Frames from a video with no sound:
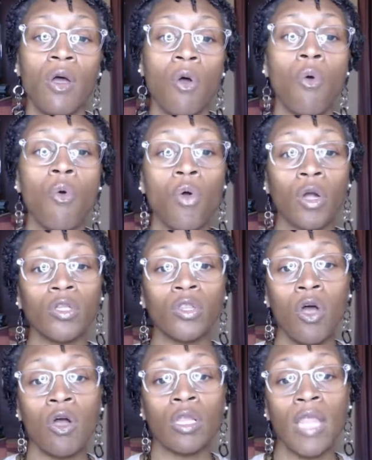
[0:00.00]
or
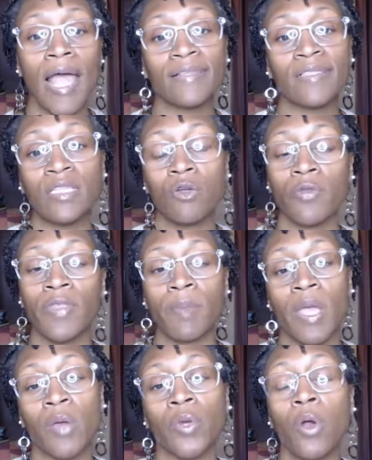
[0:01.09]
long lasting, or they
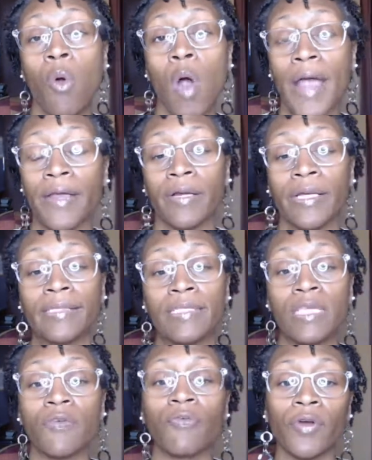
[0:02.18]
may require a
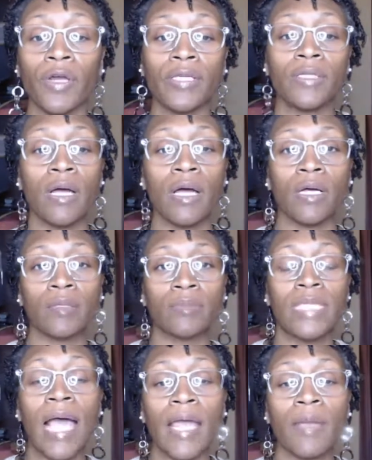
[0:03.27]
different
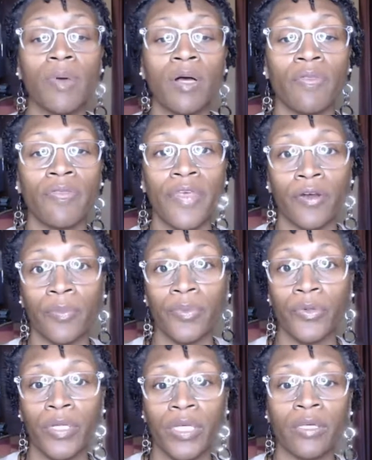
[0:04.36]
type of
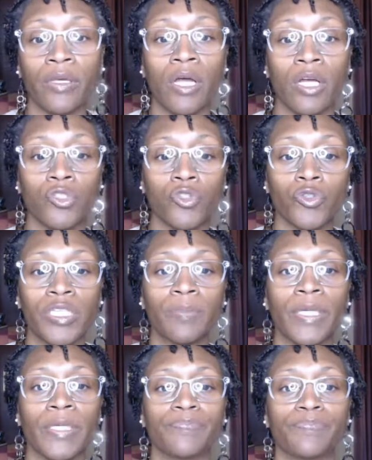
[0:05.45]
therapeutic treatment.